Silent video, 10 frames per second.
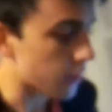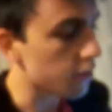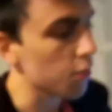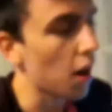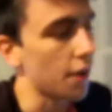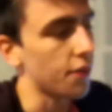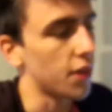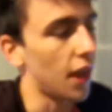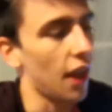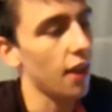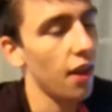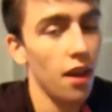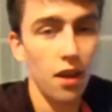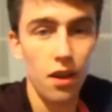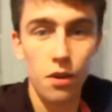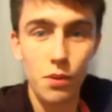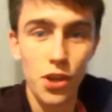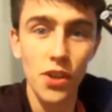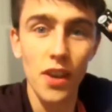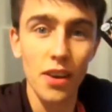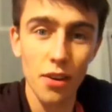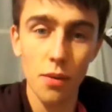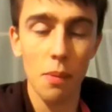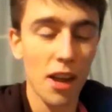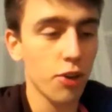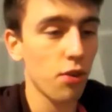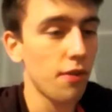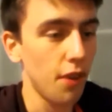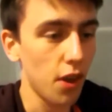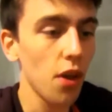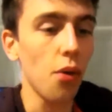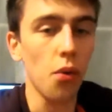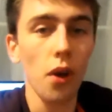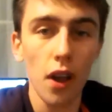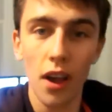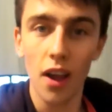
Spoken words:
has arrived today, which is another battery for you.